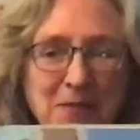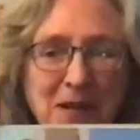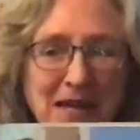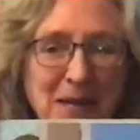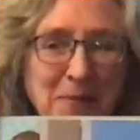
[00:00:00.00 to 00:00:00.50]

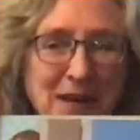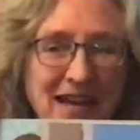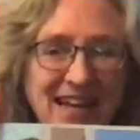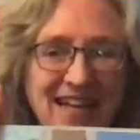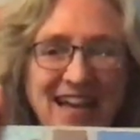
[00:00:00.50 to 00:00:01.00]
making
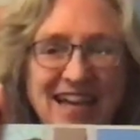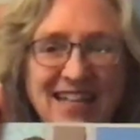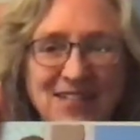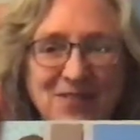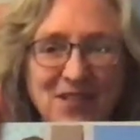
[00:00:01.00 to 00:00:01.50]

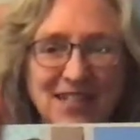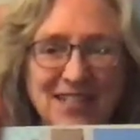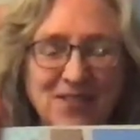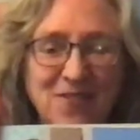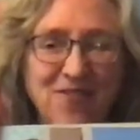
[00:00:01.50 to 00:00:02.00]
pancakes for
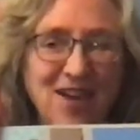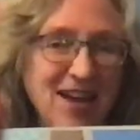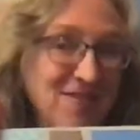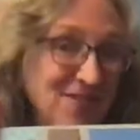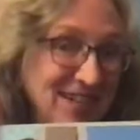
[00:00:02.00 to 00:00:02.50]
his
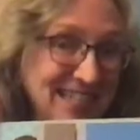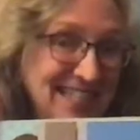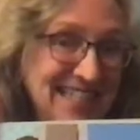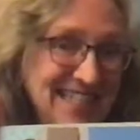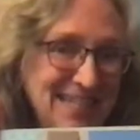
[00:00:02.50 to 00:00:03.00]
favorite
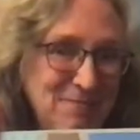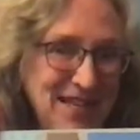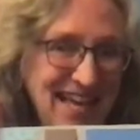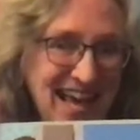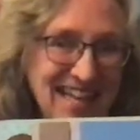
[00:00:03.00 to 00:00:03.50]

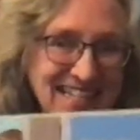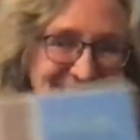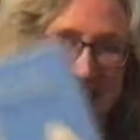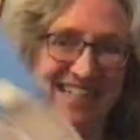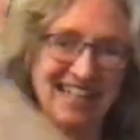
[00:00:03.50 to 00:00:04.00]
sleepy heads.
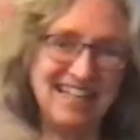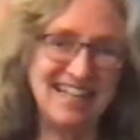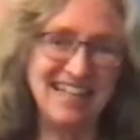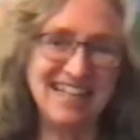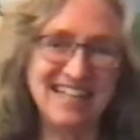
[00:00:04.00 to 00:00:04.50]

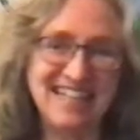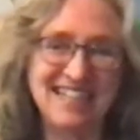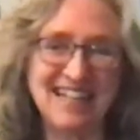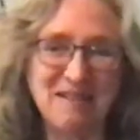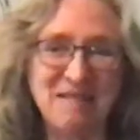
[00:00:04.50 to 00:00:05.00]
Do you
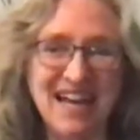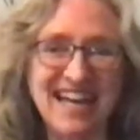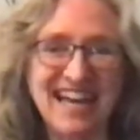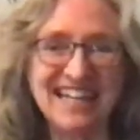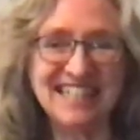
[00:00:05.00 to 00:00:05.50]
like
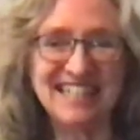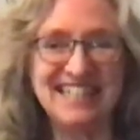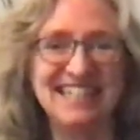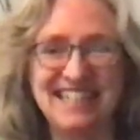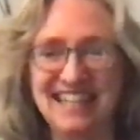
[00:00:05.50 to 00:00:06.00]
pancakes?
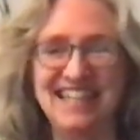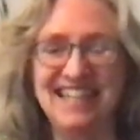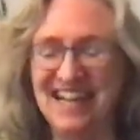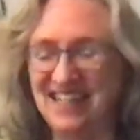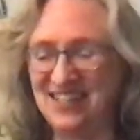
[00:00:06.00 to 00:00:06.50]

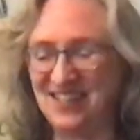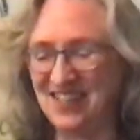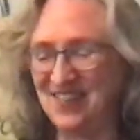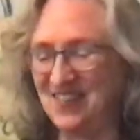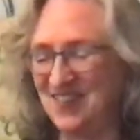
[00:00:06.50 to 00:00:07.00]
I do too.